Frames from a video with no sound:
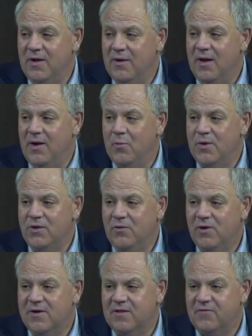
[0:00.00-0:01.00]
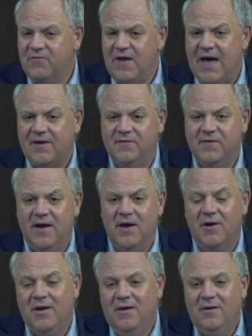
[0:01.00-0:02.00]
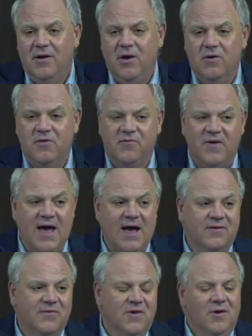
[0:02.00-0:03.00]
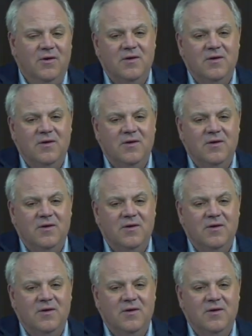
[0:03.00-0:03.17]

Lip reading: When you look at the facts there, here are the facts.